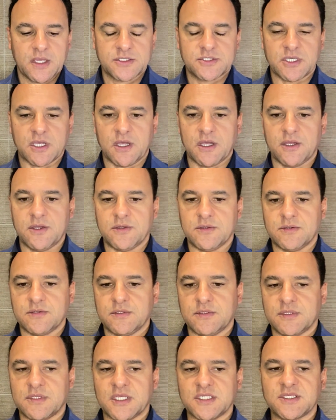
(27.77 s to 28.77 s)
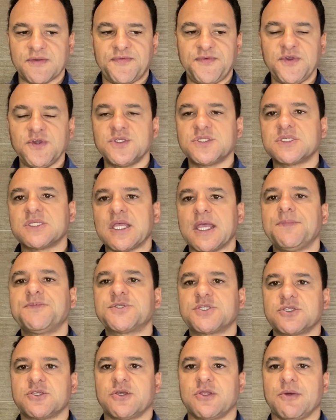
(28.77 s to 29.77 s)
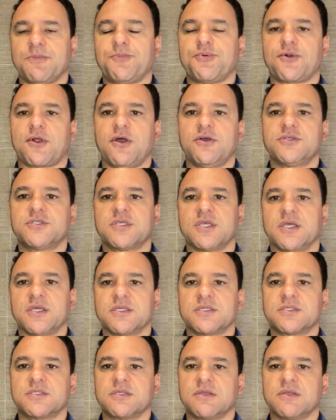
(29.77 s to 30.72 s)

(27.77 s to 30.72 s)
So there's a few steps to the process.